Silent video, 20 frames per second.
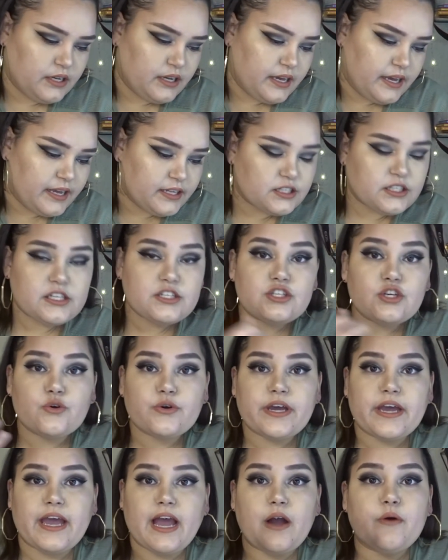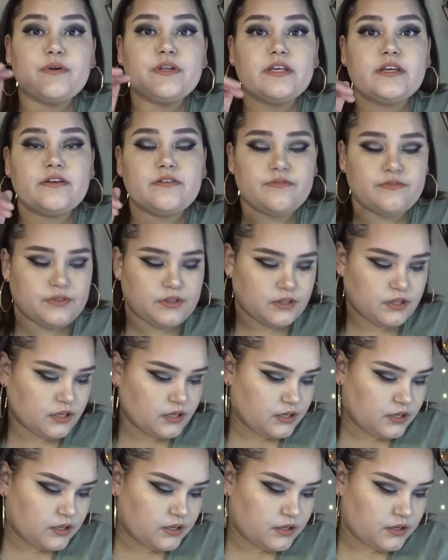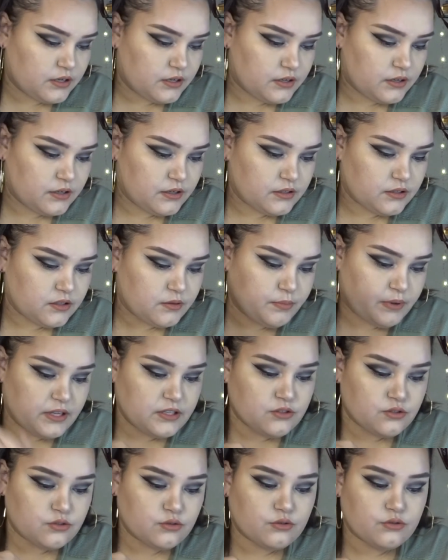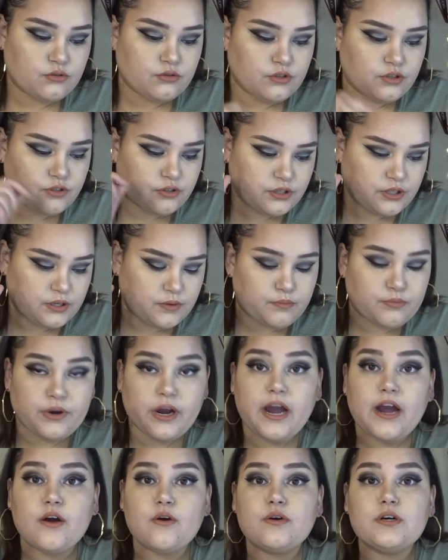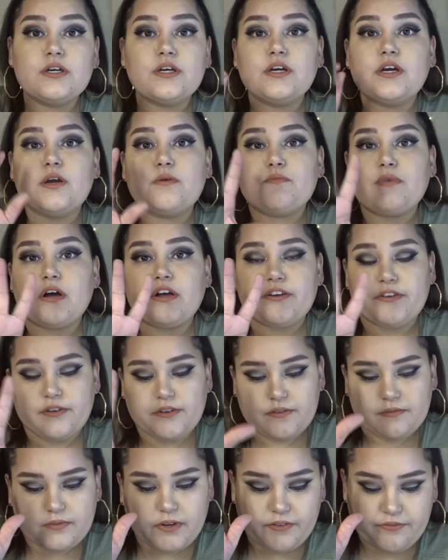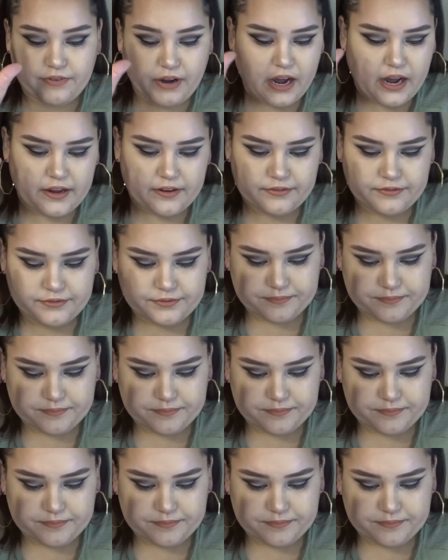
okay. I would give the pencil or the brow probably a 5.